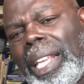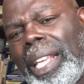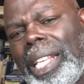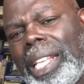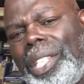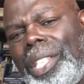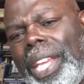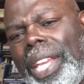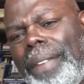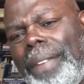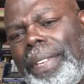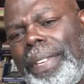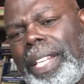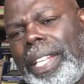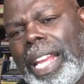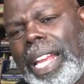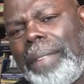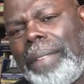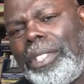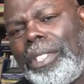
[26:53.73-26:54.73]
See, every
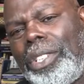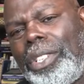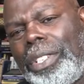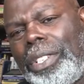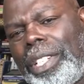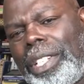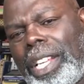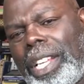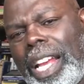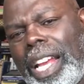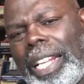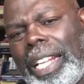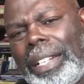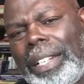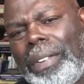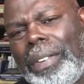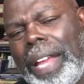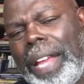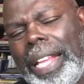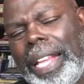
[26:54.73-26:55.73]
time the Church of God in
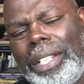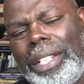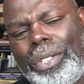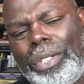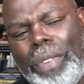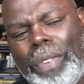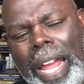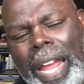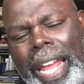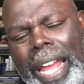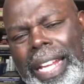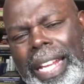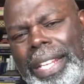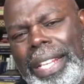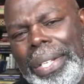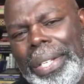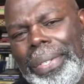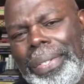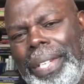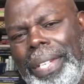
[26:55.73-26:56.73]
Christ tried
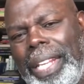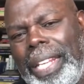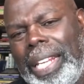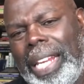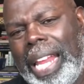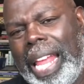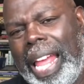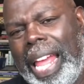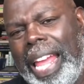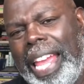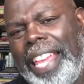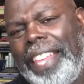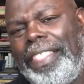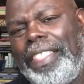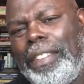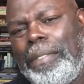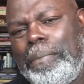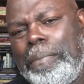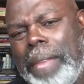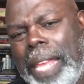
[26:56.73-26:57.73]
to deny
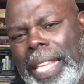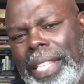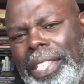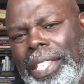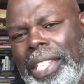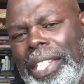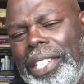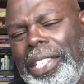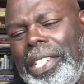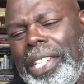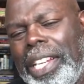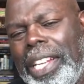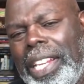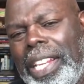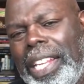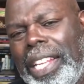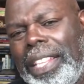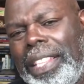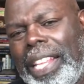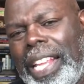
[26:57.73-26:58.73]
the message
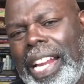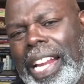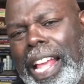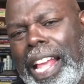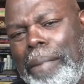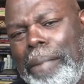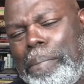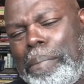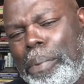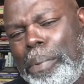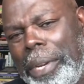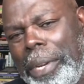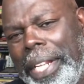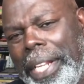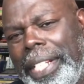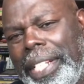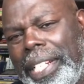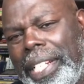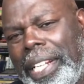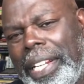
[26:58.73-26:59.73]
that I
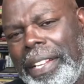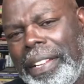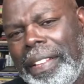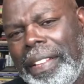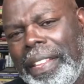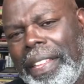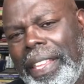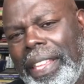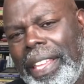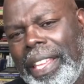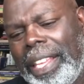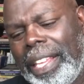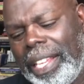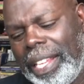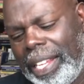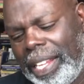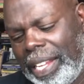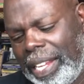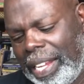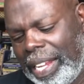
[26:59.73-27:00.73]
preached,
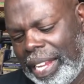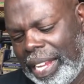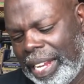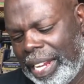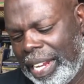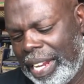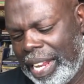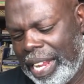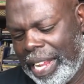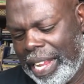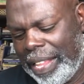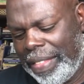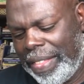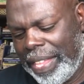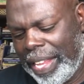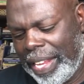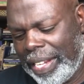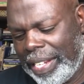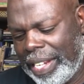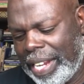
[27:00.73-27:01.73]
and I
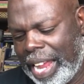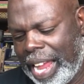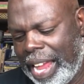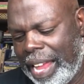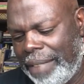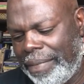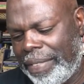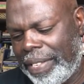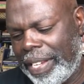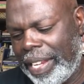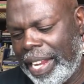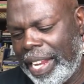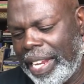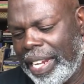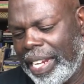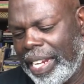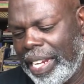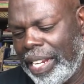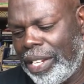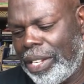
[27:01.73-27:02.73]
think Jive said,
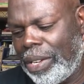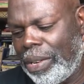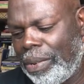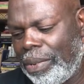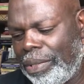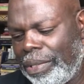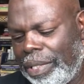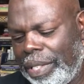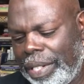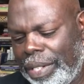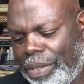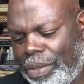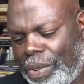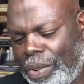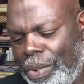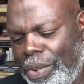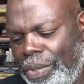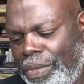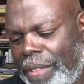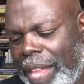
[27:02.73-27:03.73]
and he told the
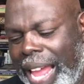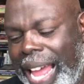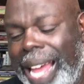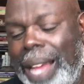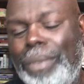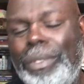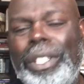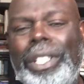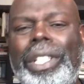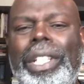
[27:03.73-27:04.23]
truth, I was